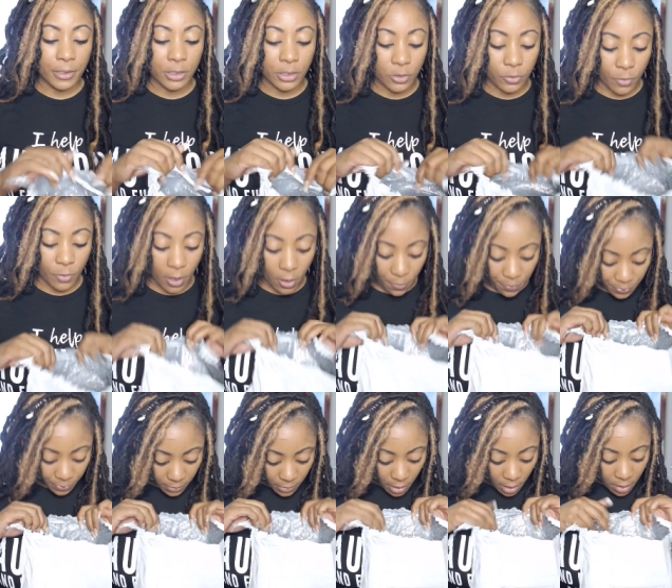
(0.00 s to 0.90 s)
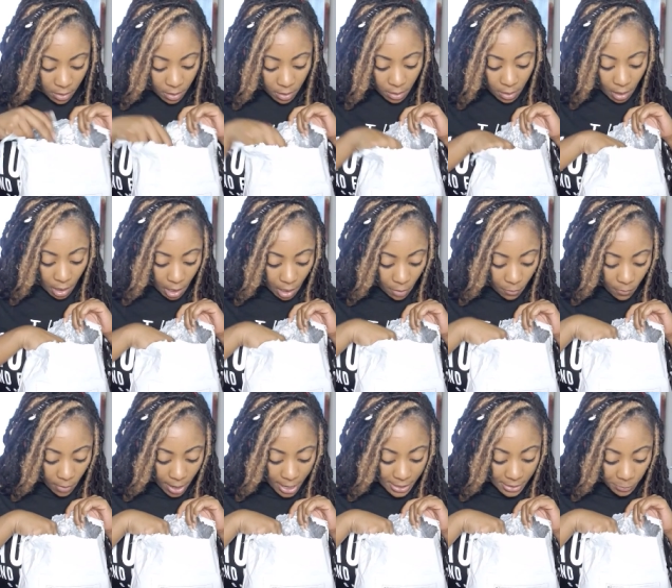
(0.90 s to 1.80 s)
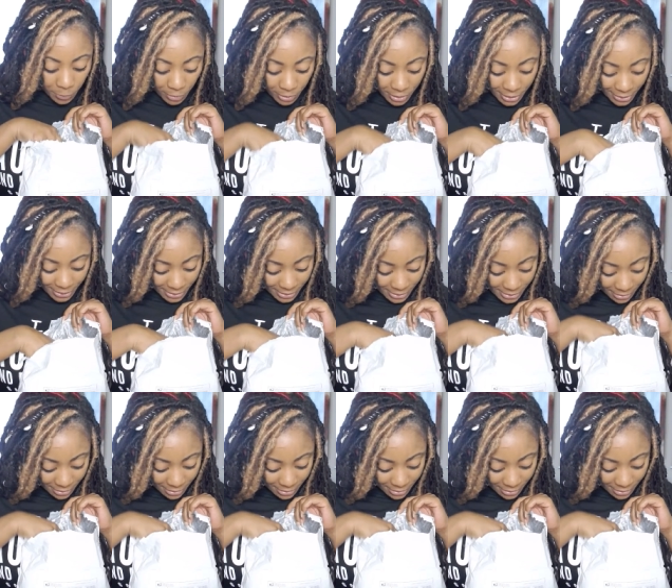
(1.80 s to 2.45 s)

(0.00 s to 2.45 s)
as well. All right. Well, this is a